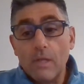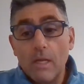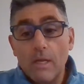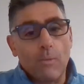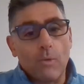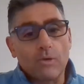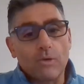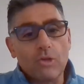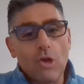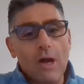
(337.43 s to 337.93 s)

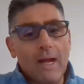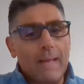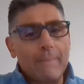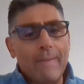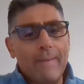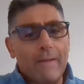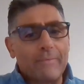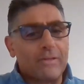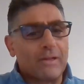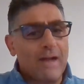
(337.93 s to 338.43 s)
we're talking
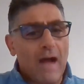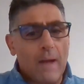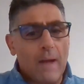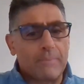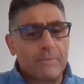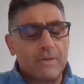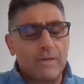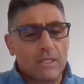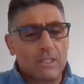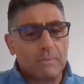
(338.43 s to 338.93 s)
about the comp
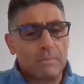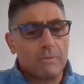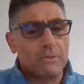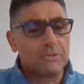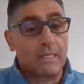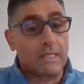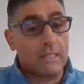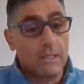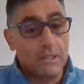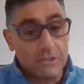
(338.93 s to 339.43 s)
deductibles,
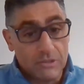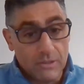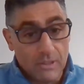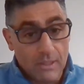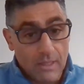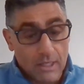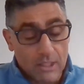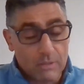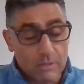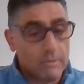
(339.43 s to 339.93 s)
the collision
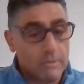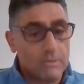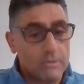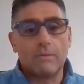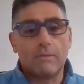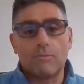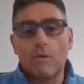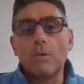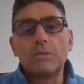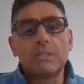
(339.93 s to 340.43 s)
deductibles,
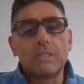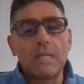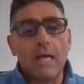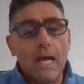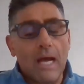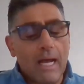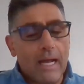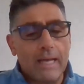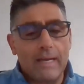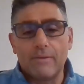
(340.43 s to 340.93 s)

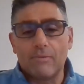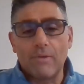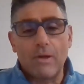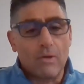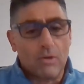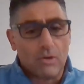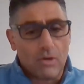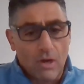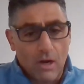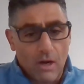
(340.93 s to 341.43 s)
roadside, the
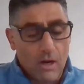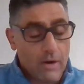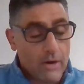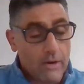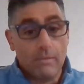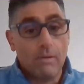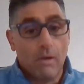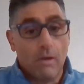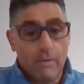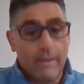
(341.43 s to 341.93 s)
rental car,
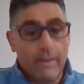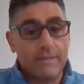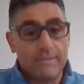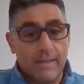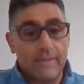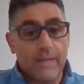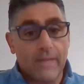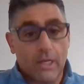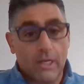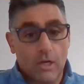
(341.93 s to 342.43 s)
and all that
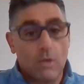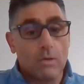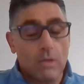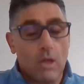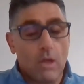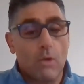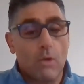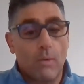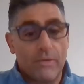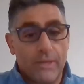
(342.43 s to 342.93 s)
thing that go
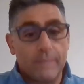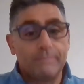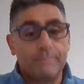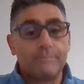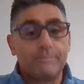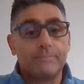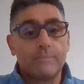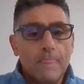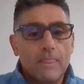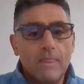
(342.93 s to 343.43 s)
along with it.
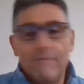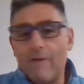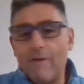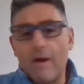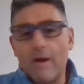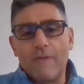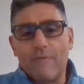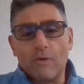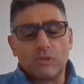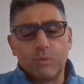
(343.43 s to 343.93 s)
The
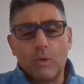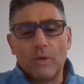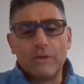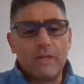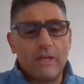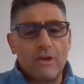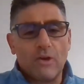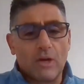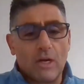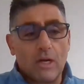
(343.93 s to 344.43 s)
very first one
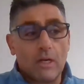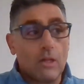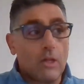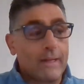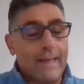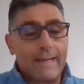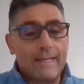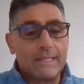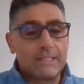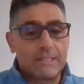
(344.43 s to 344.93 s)
that you're going to
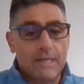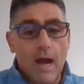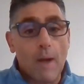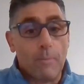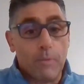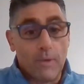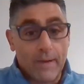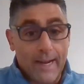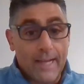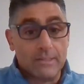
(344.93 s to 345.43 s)
look at is
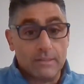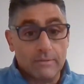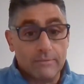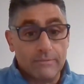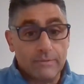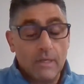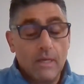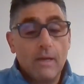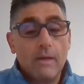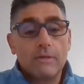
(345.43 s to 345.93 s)
comprehensive.
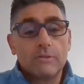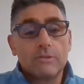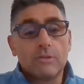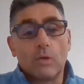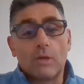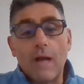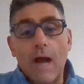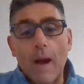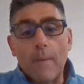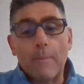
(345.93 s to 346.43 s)
So
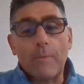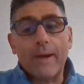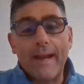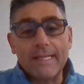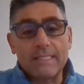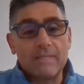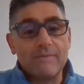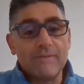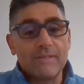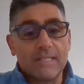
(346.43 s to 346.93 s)

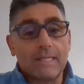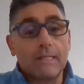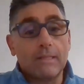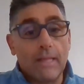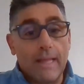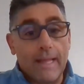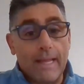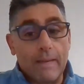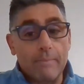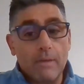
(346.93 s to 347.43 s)
comprehensive is a
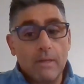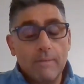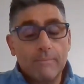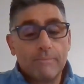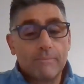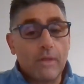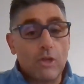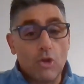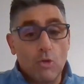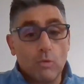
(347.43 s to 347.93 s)
claim
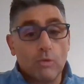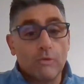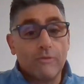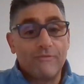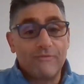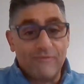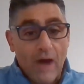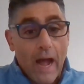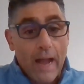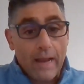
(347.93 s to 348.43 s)
that you will
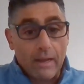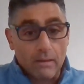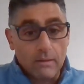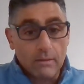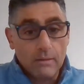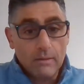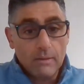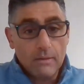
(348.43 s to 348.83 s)
file